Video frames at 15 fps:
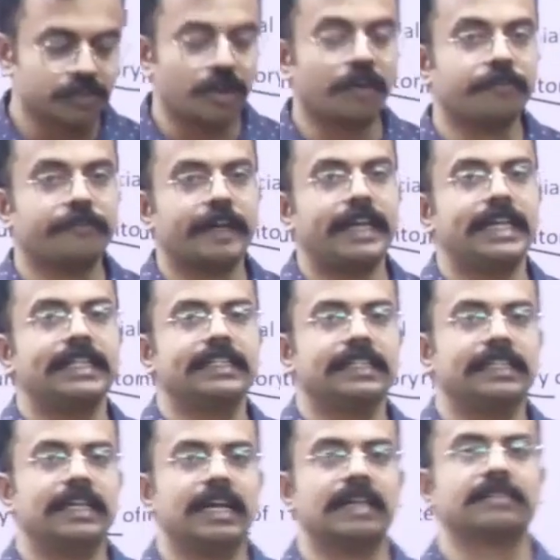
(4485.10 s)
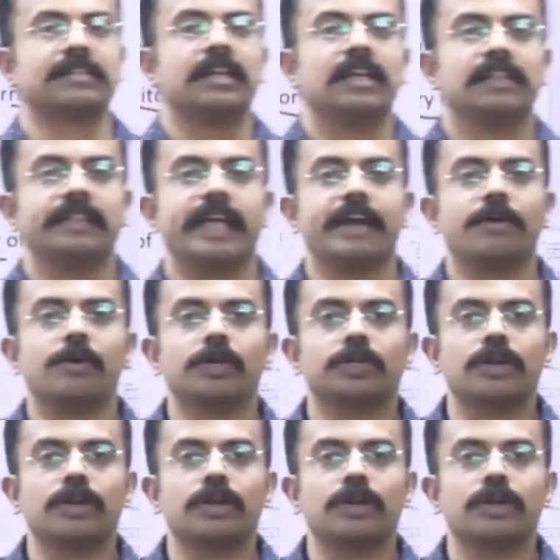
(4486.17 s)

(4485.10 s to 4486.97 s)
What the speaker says: software engineers, they go